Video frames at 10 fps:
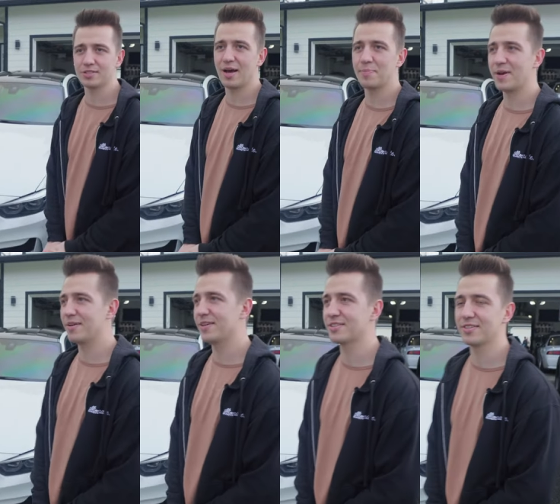top it
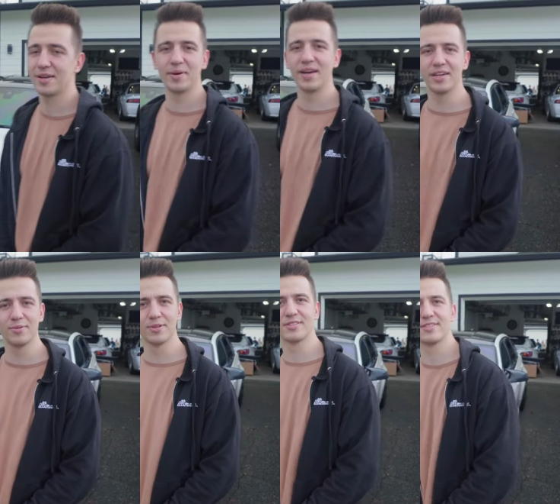out yesterday, but Eddie
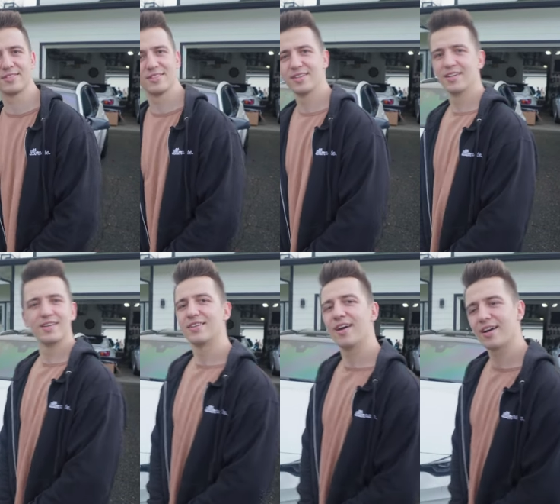was
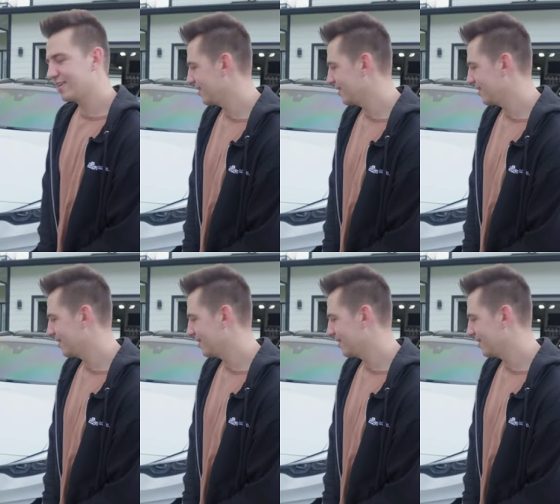not gonna